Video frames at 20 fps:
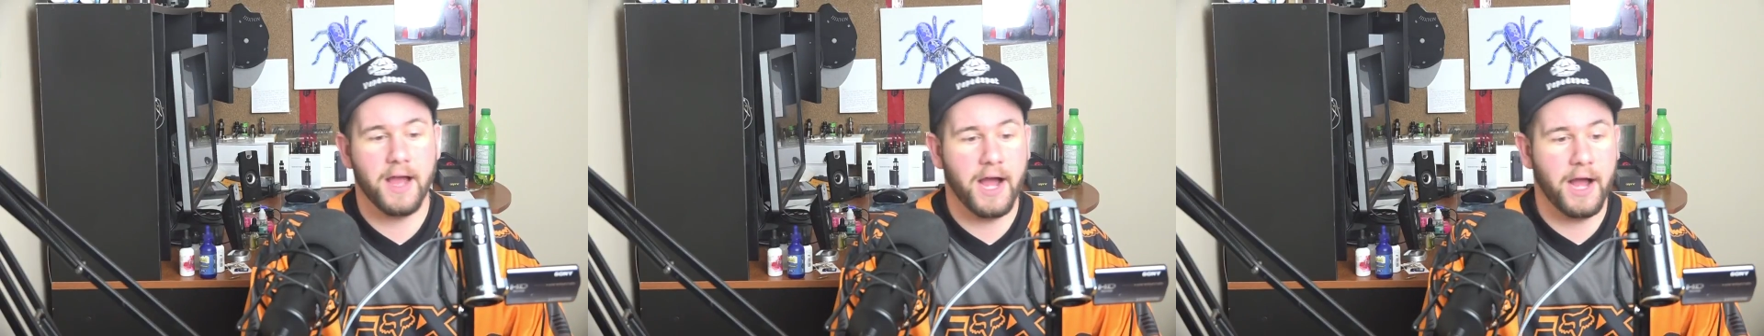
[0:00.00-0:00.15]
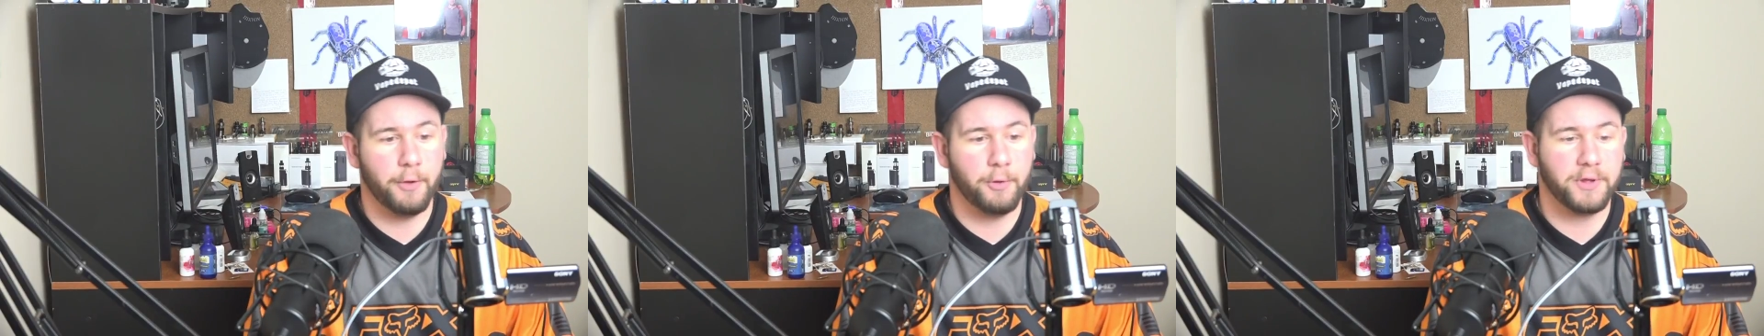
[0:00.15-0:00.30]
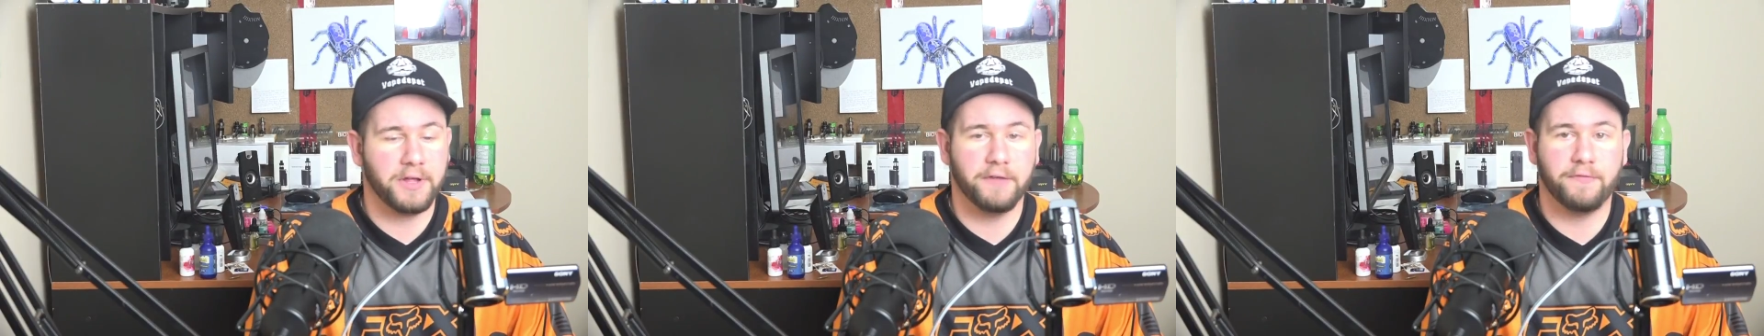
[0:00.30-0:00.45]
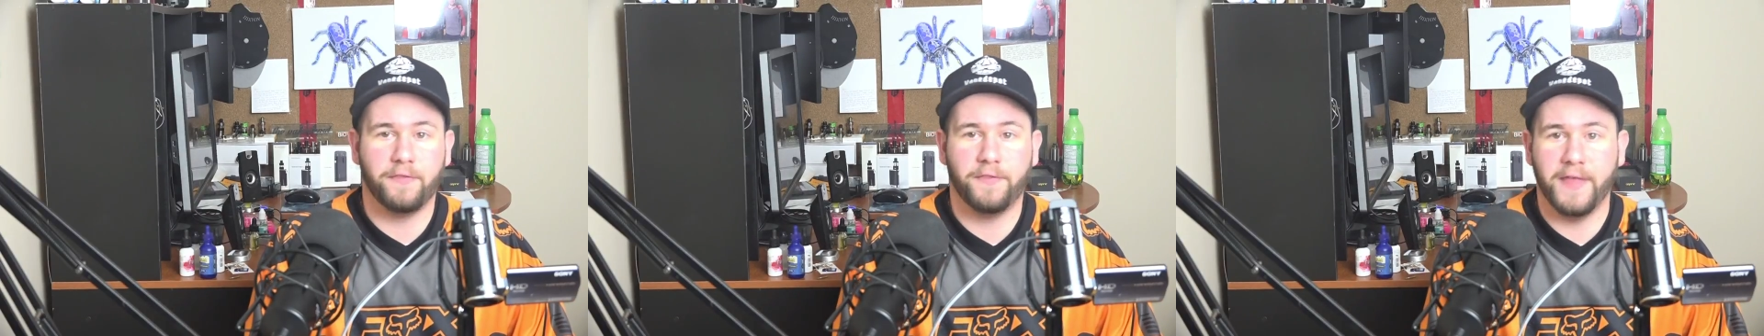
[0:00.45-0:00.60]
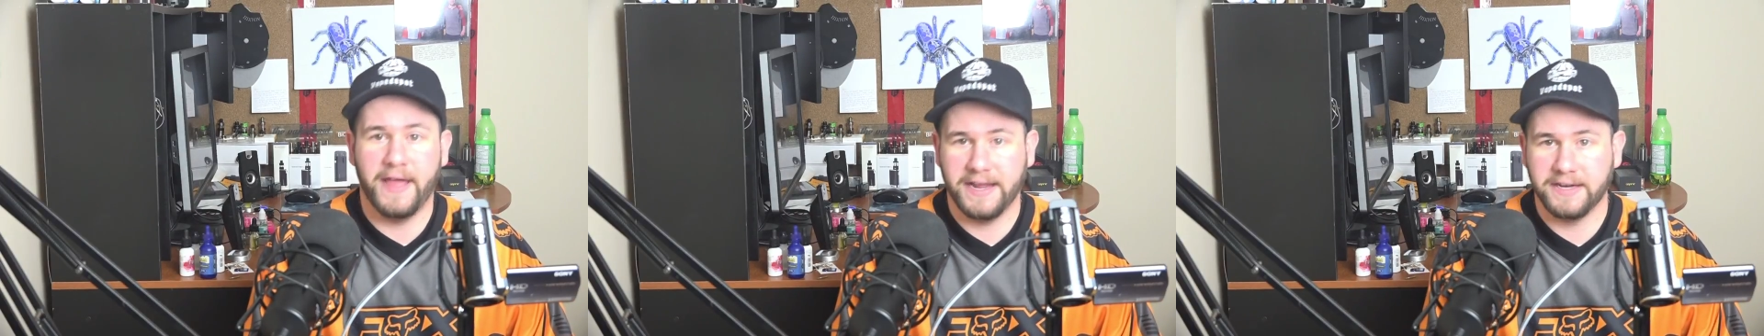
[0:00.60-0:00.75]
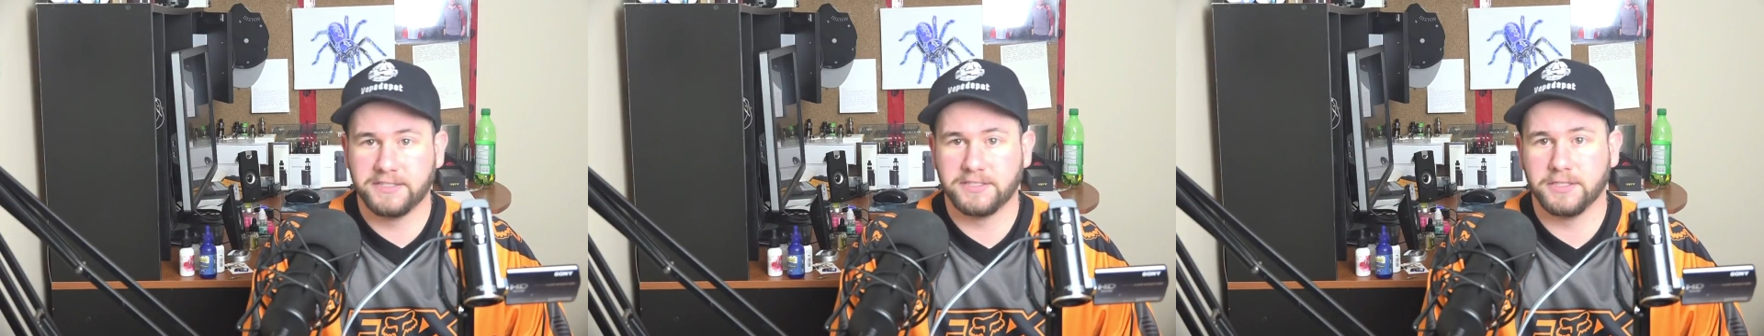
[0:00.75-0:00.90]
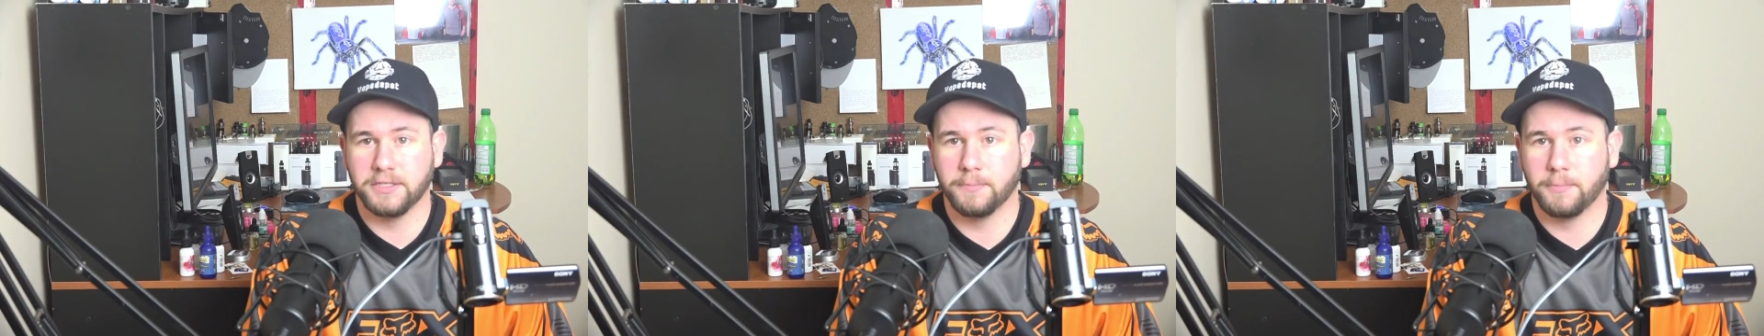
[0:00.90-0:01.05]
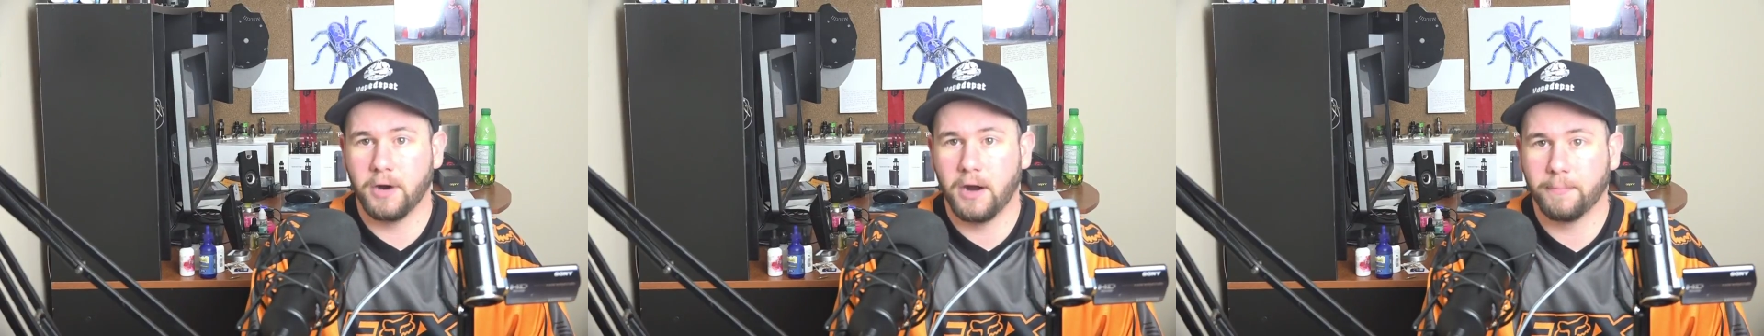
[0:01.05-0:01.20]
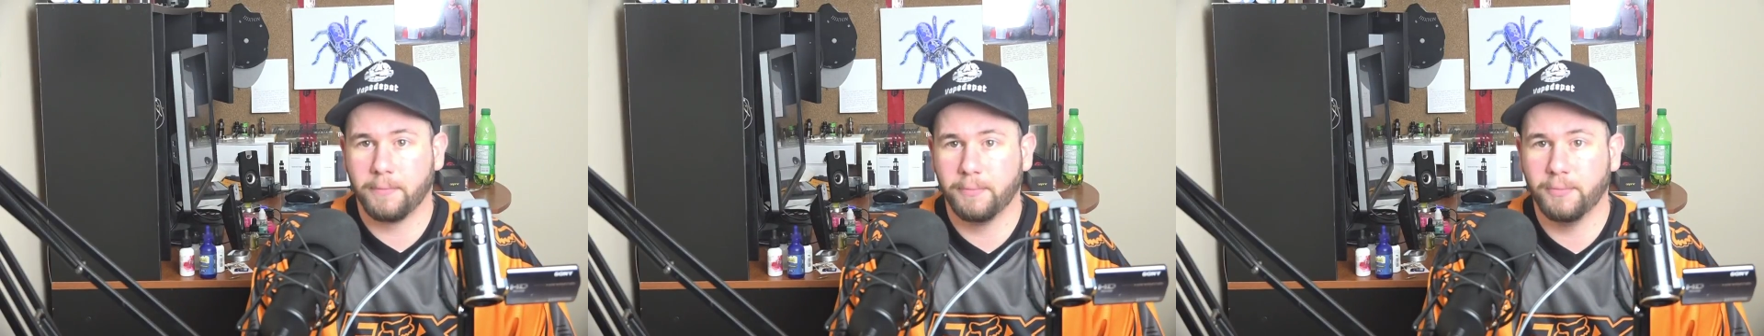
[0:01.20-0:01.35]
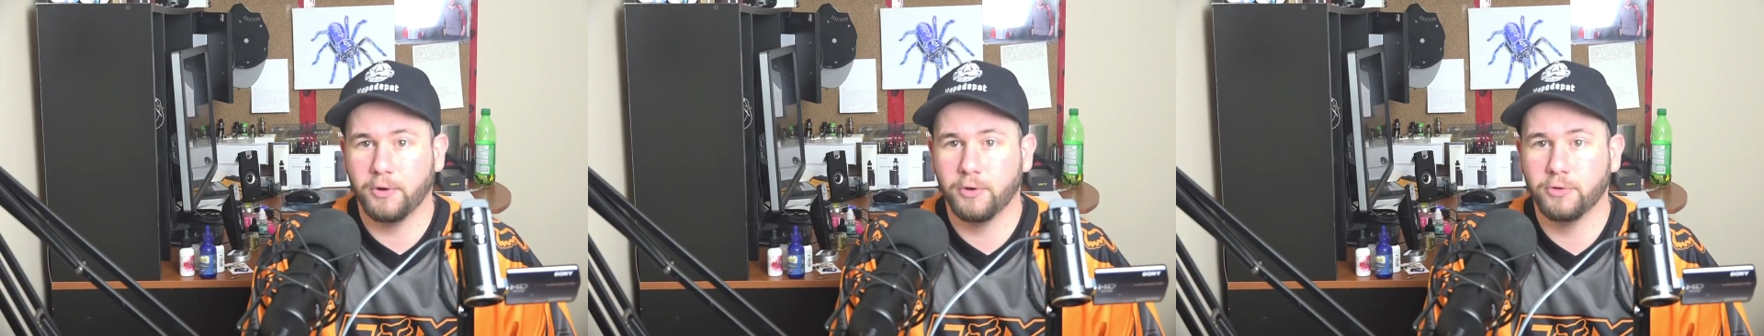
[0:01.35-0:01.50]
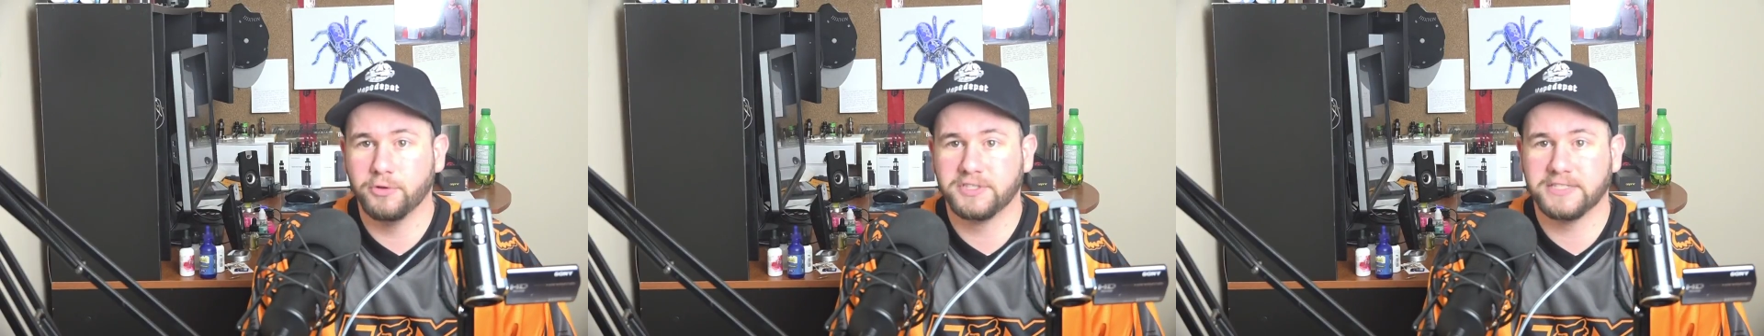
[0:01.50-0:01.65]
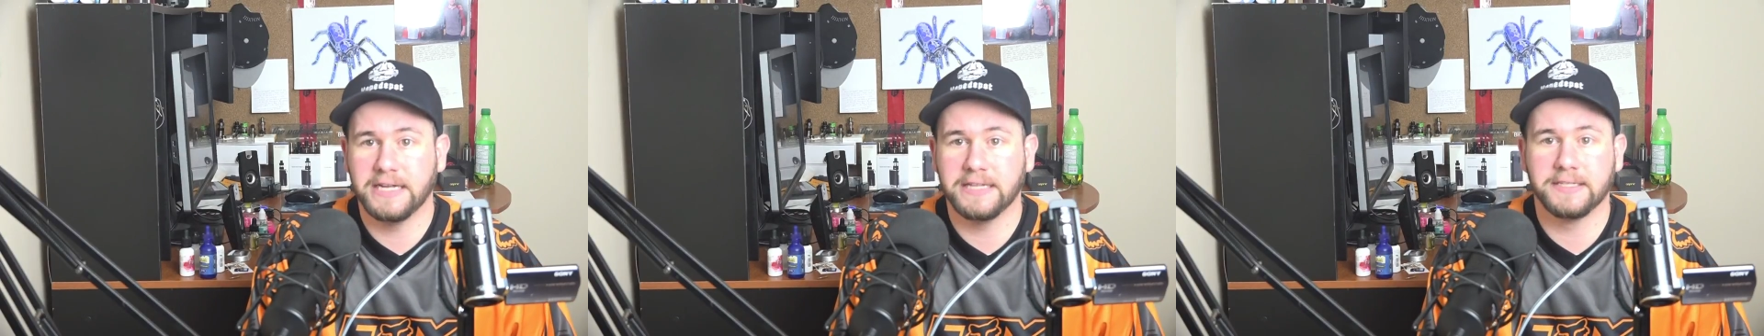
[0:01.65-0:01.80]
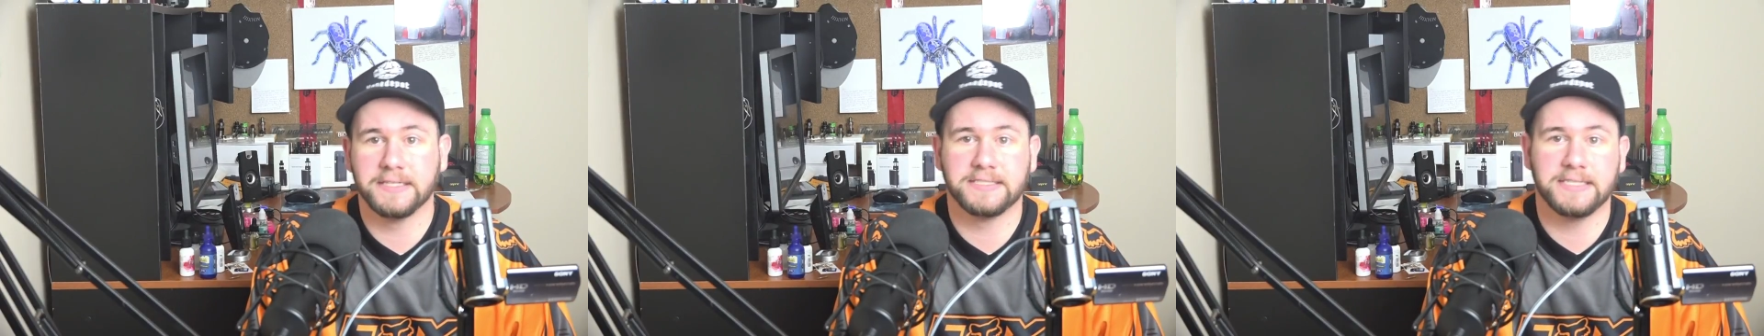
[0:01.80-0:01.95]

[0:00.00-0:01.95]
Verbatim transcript: I will give thanks to the proper people who sent